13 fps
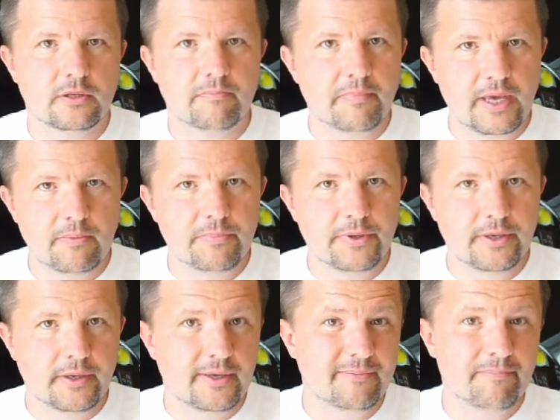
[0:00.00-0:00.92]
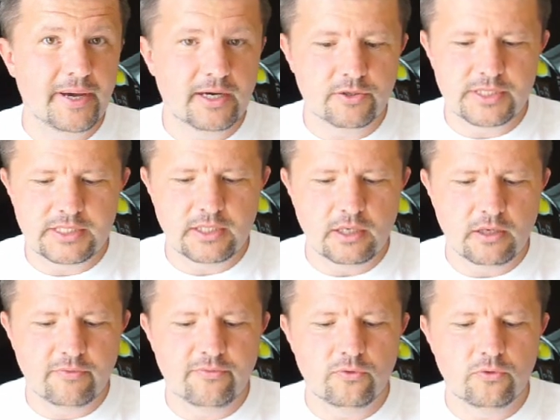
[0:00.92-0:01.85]
it may be
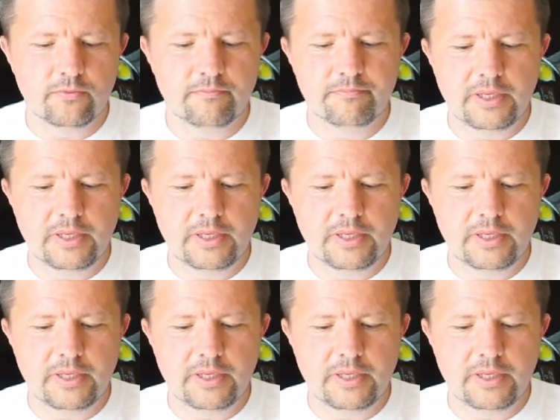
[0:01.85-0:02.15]
embarrassing for